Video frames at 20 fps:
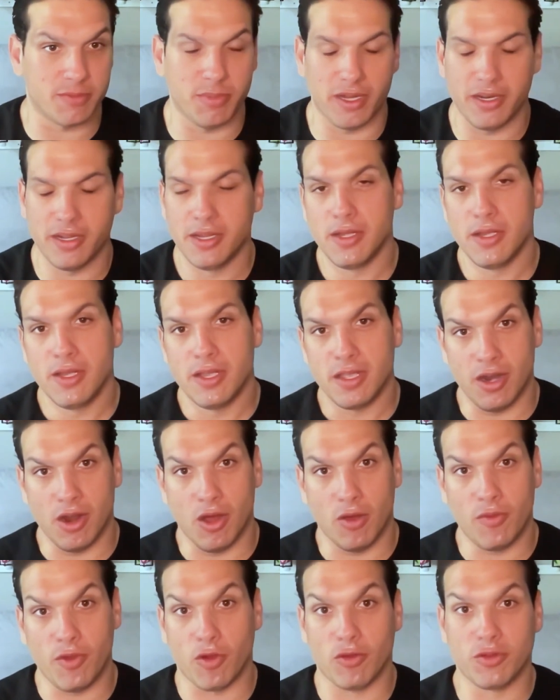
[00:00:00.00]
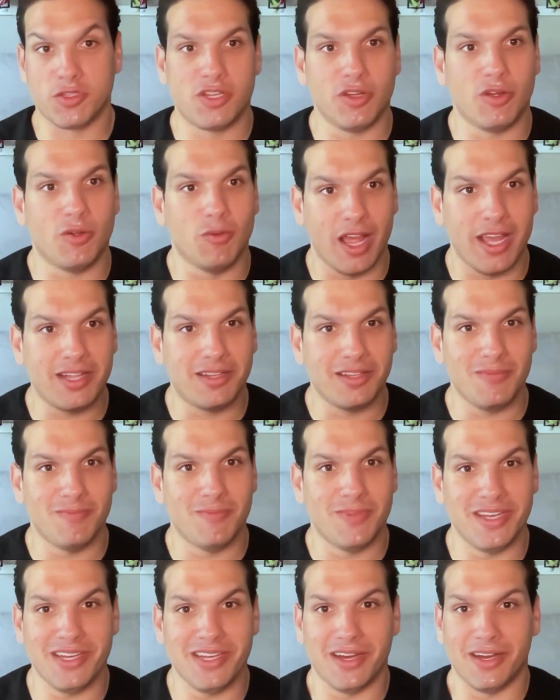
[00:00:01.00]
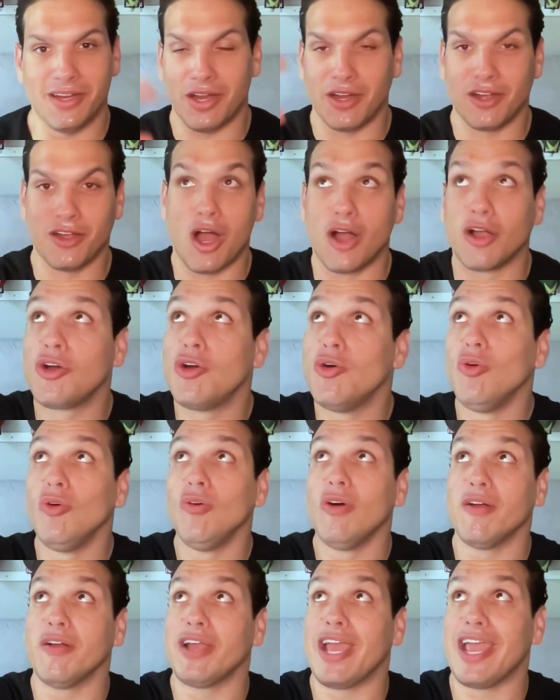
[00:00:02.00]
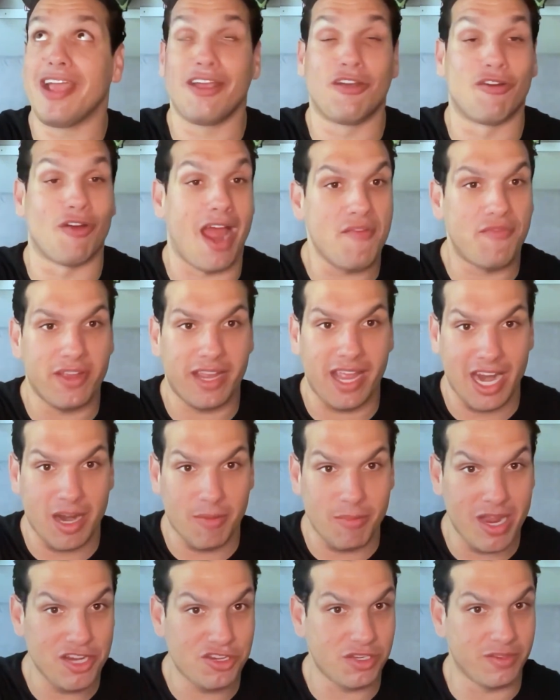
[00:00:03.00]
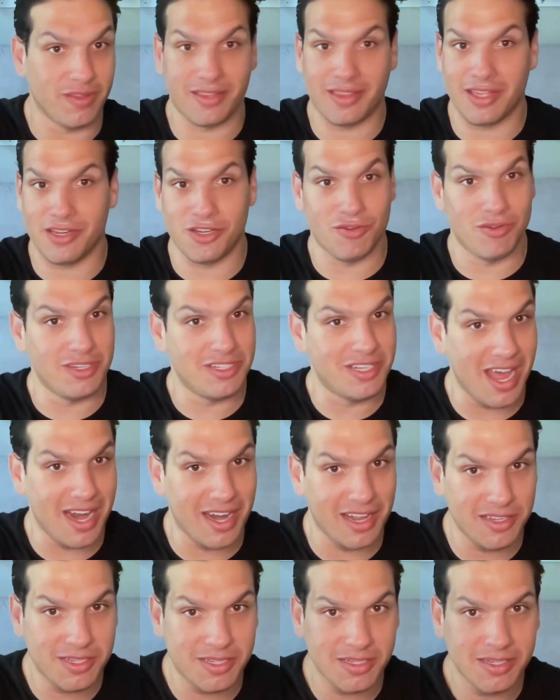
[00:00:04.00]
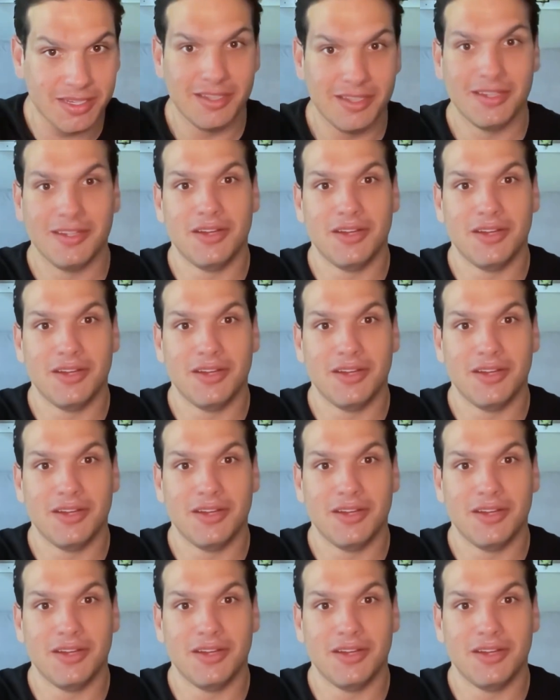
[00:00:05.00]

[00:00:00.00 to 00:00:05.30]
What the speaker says: But, there'll still likely be a cool graphic animation like they do in tennis